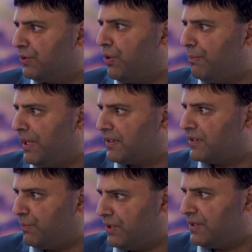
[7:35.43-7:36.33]
complex,
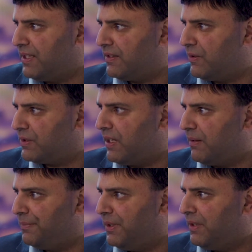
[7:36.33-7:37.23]
and when you set those up.